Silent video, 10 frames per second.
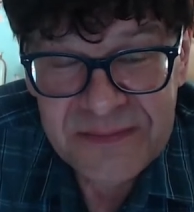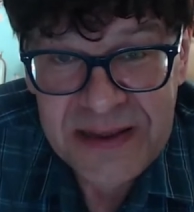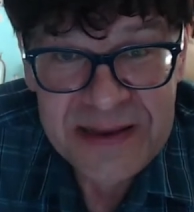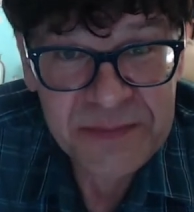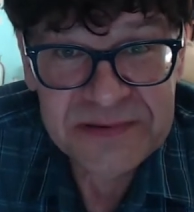
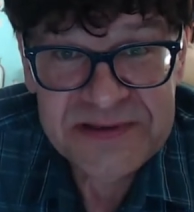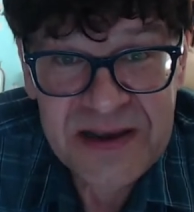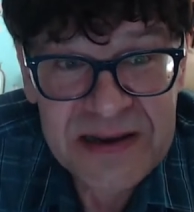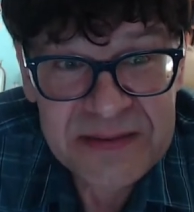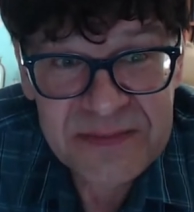ample
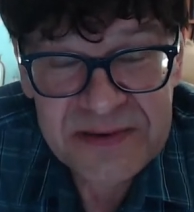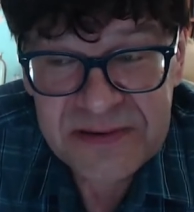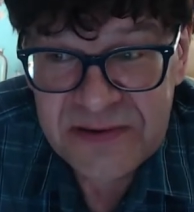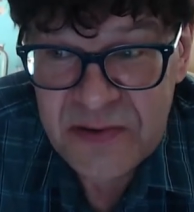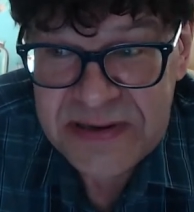time
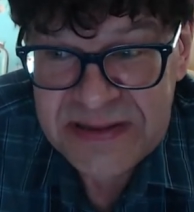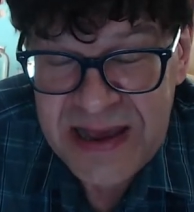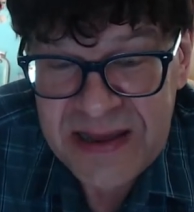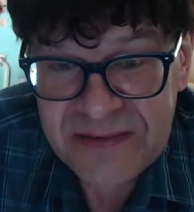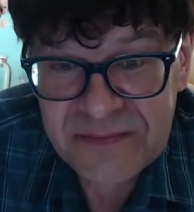doing
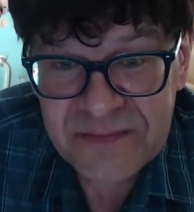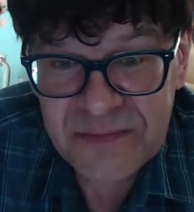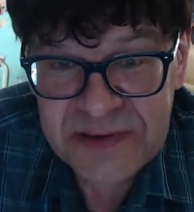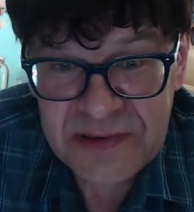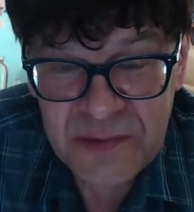that.
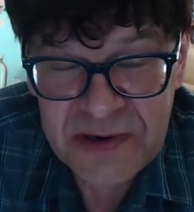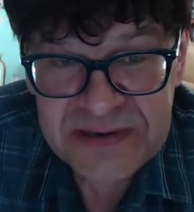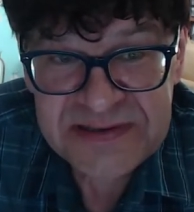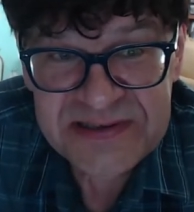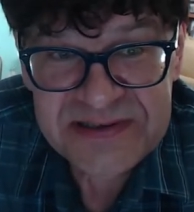When you're
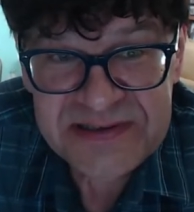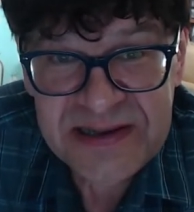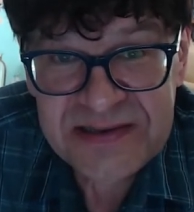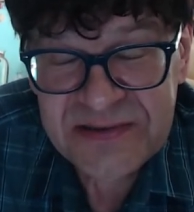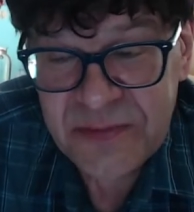working six
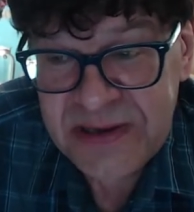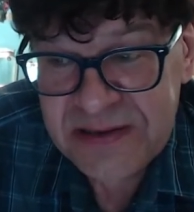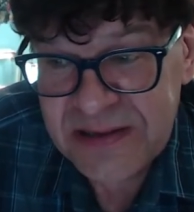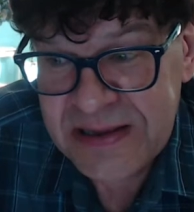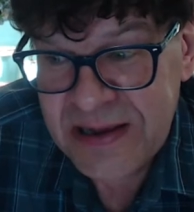days a
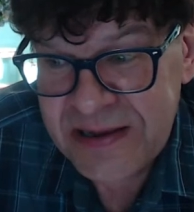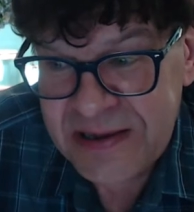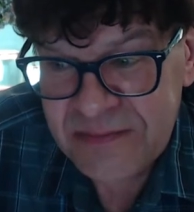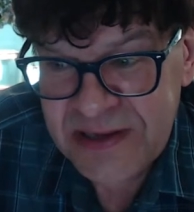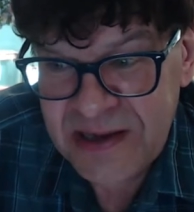week like I
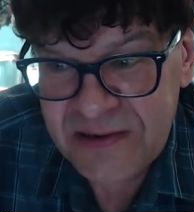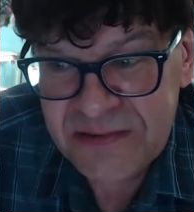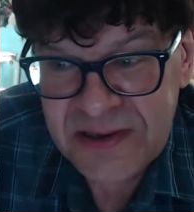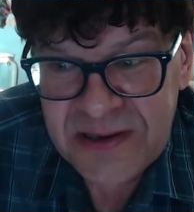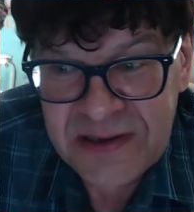am
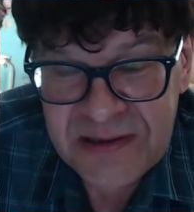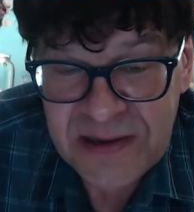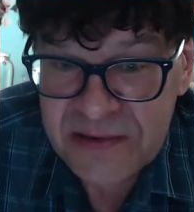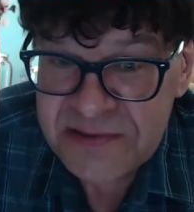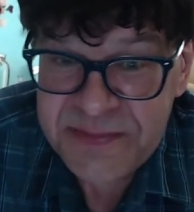now,
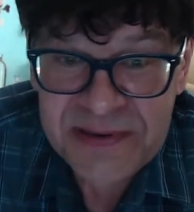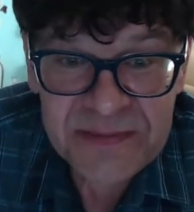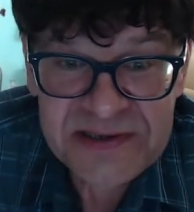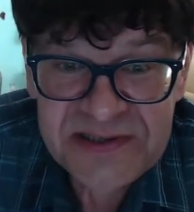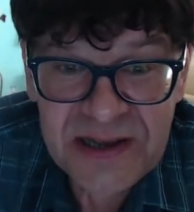I don't
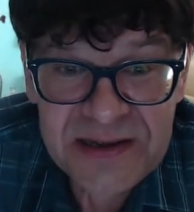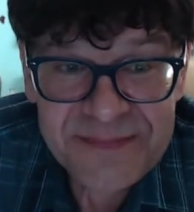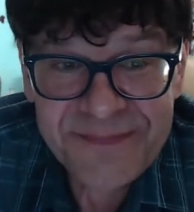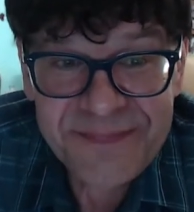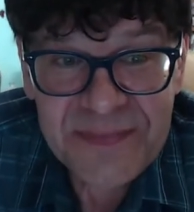spend much
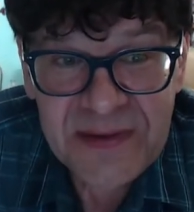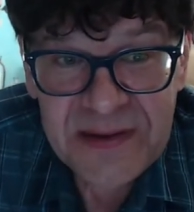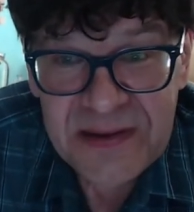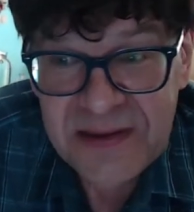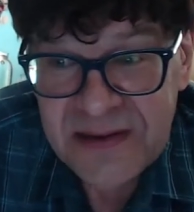time
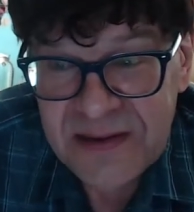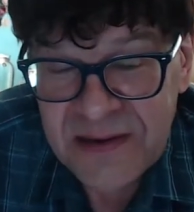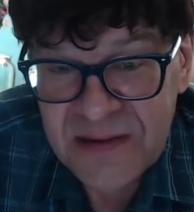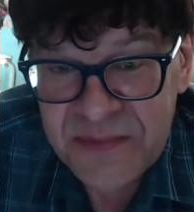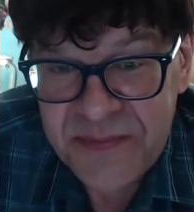
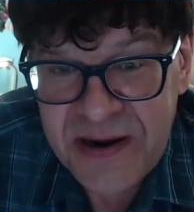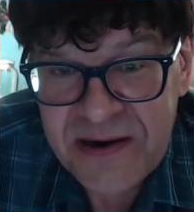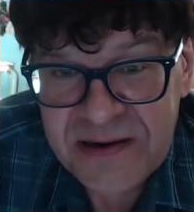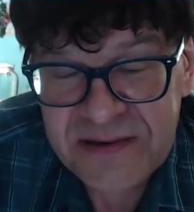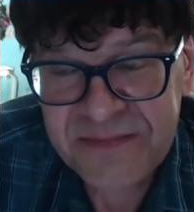uh,
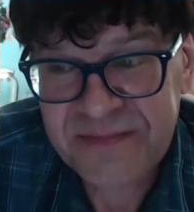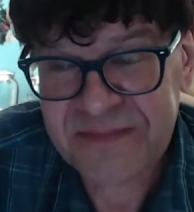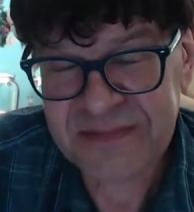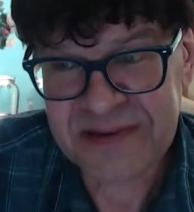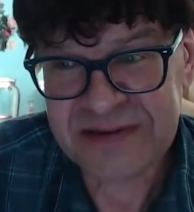preparing
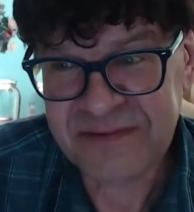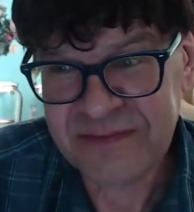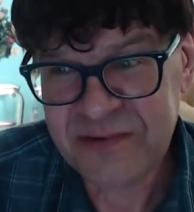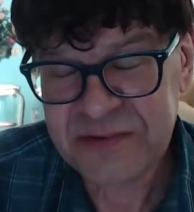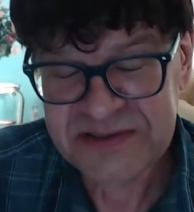and
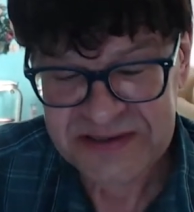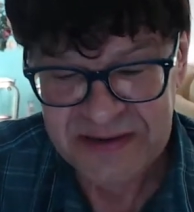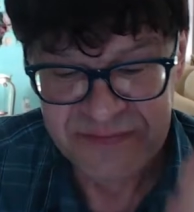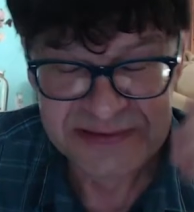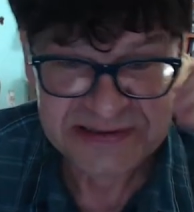doing
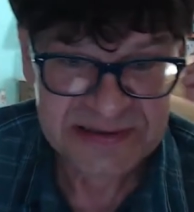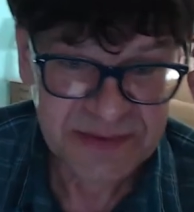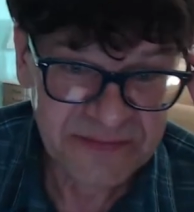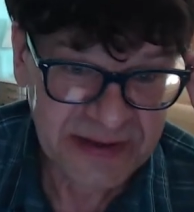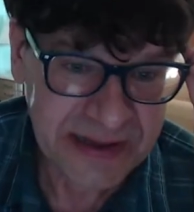stuff unless I'm
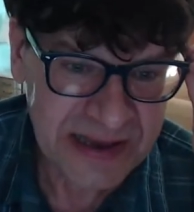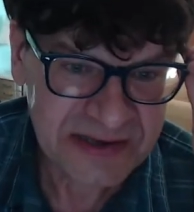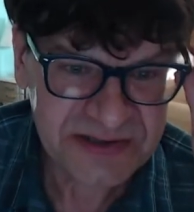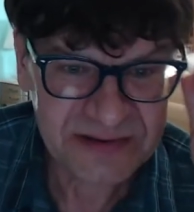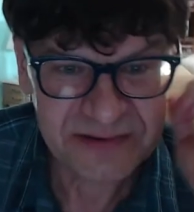on
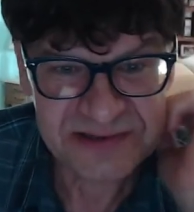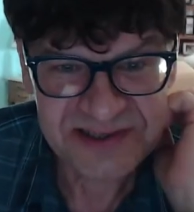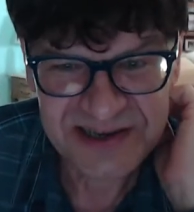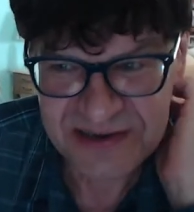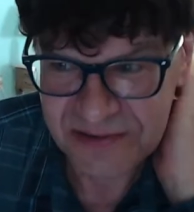vacation or
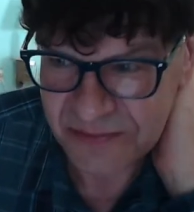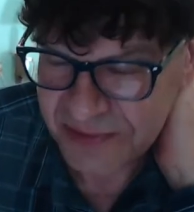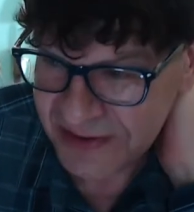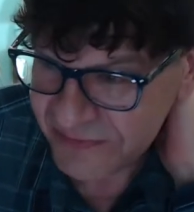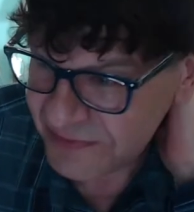sick or
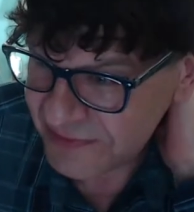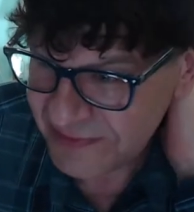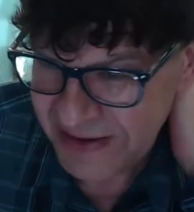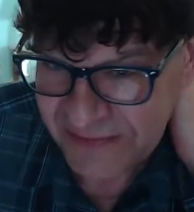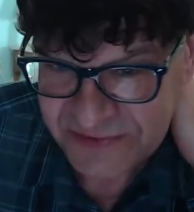whatever. You
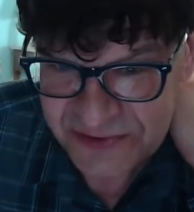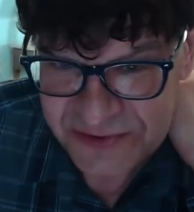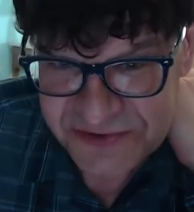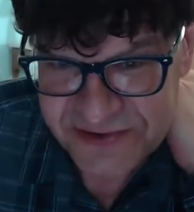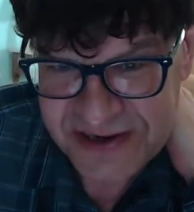know, have
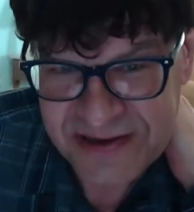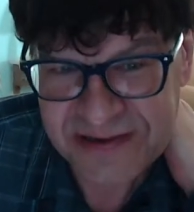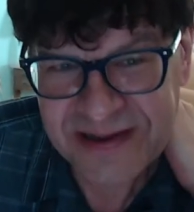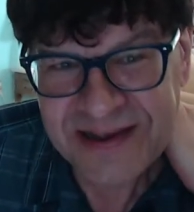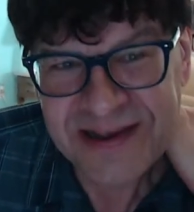surgery,